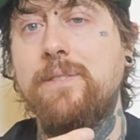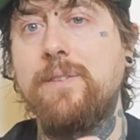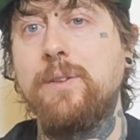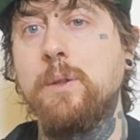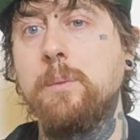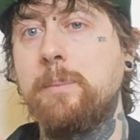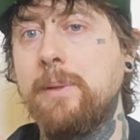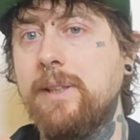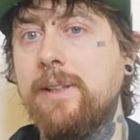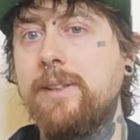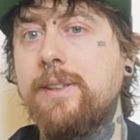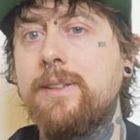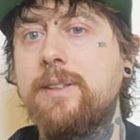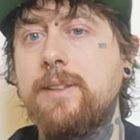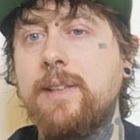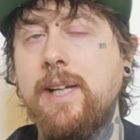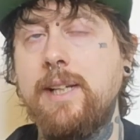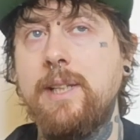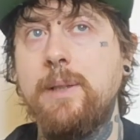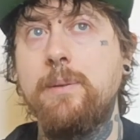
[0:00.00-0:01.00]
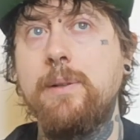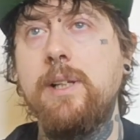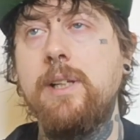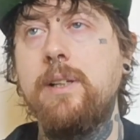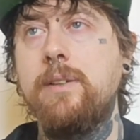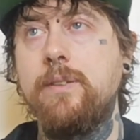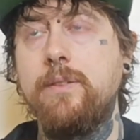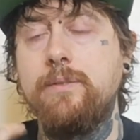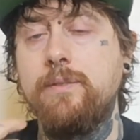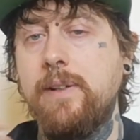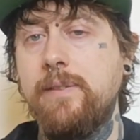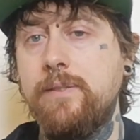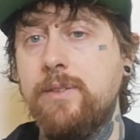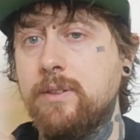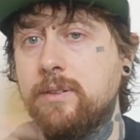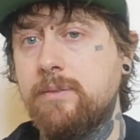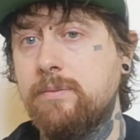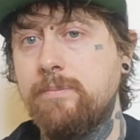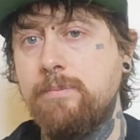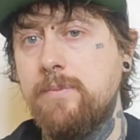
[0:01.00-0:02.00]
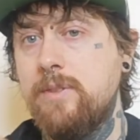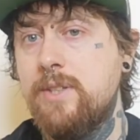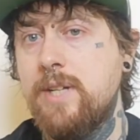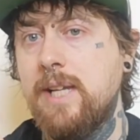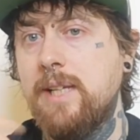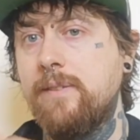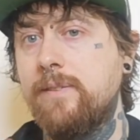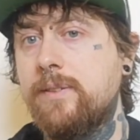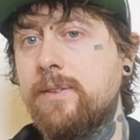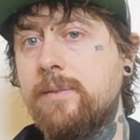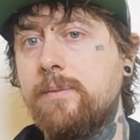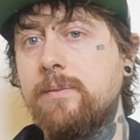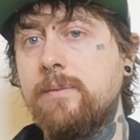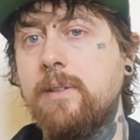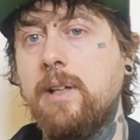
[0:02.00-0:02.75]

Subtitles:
full beards anyway, and they've just shaved.